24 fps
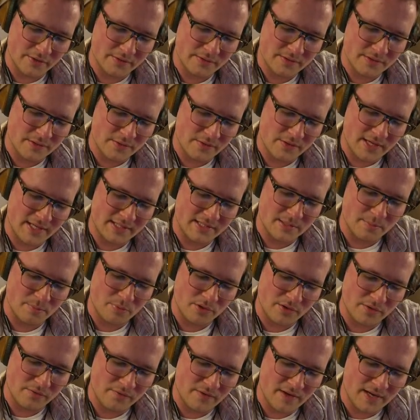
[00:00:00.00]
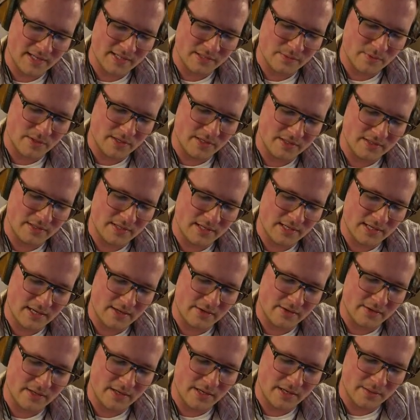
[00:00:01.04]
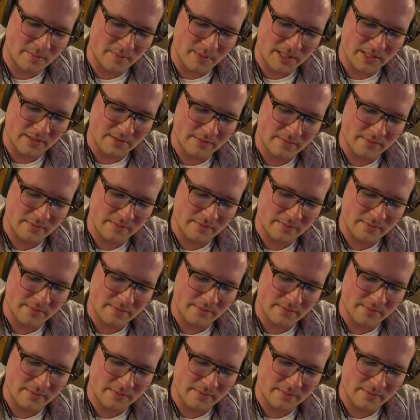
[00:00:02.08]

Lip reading: So that's a pretty fast way to take out an enemy.